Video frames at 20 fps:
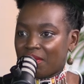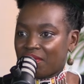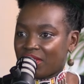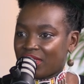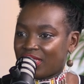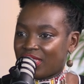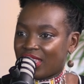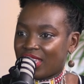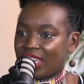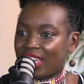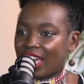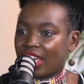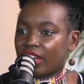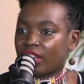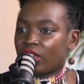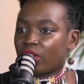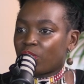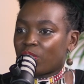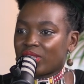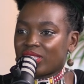everything, and
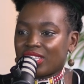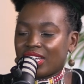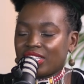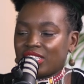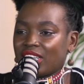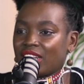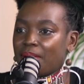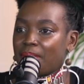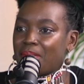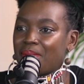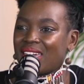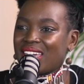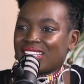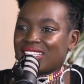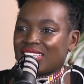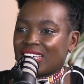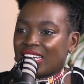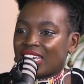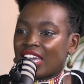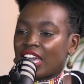it was such an
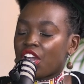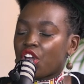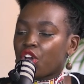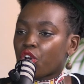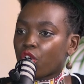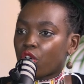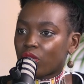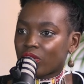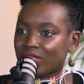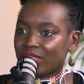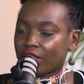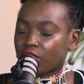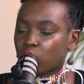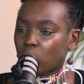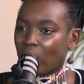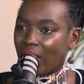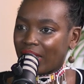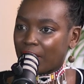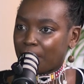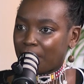amazing concert
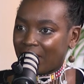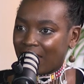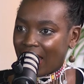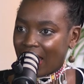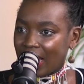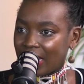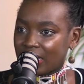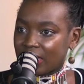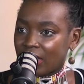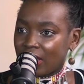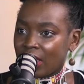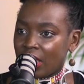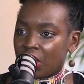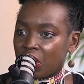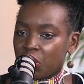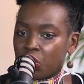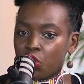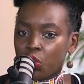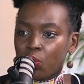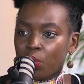you had planned.
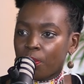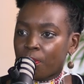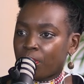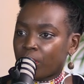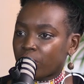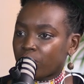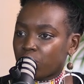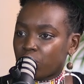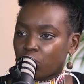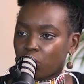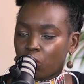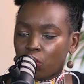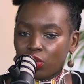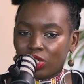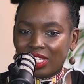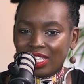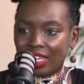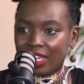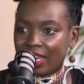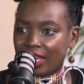You know, we bought so
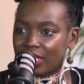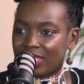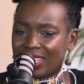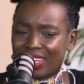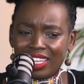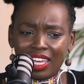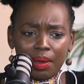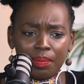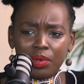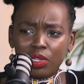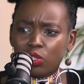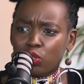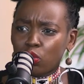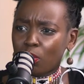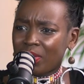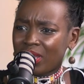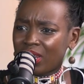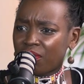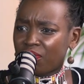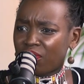tickets and came with so
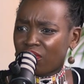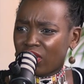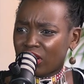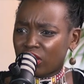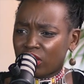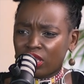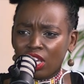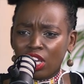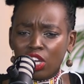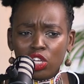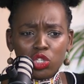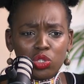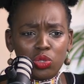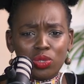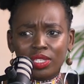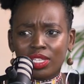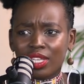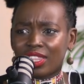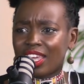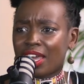many friends to
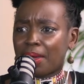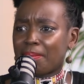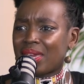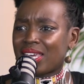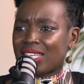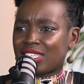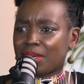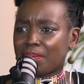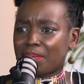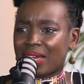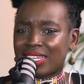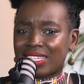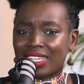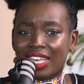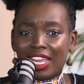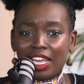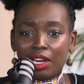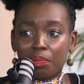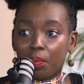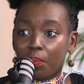see the amazing
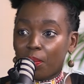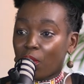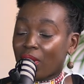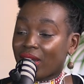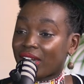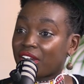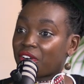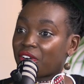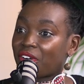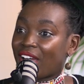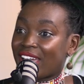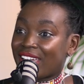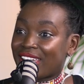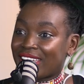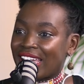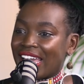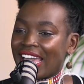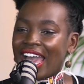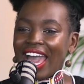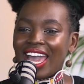Mandela, and people were crying.
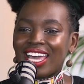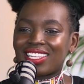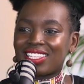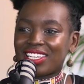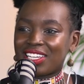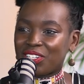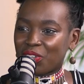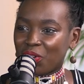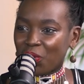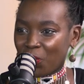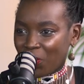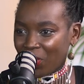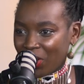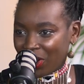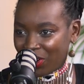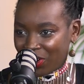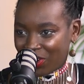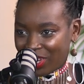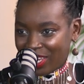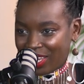I said, Don't
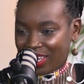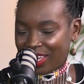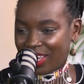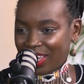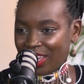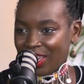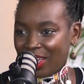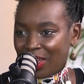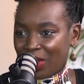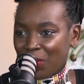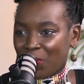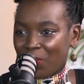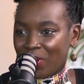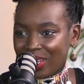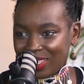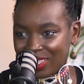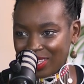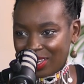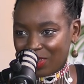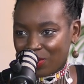worry.
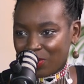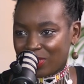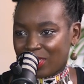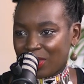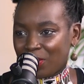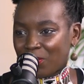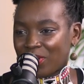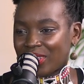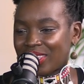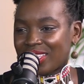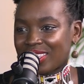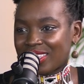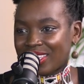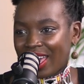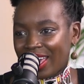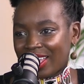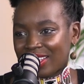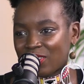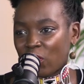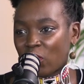Wait till you see what this
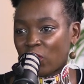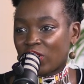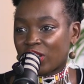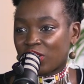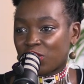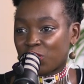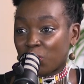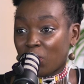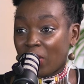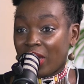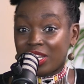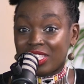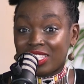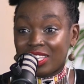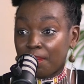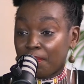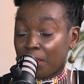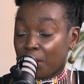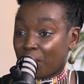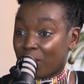guy is gonna do. And
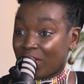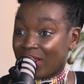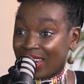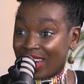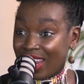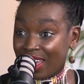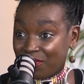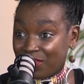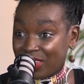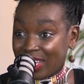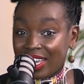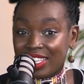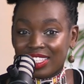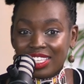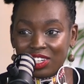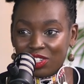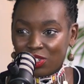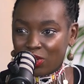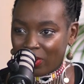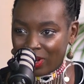some people left. I
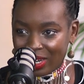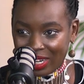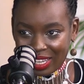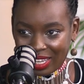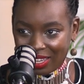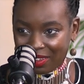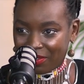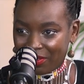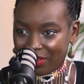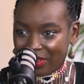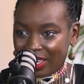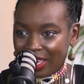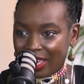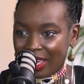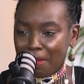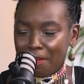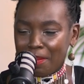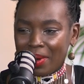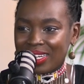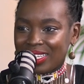said, Don't leave.
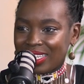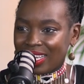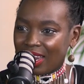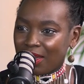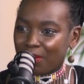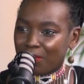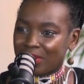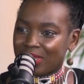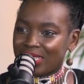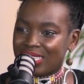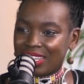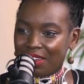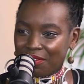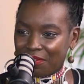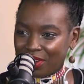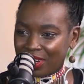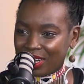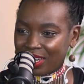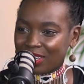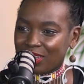Mandela will
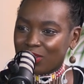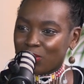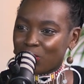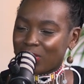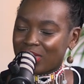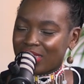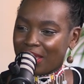definitely do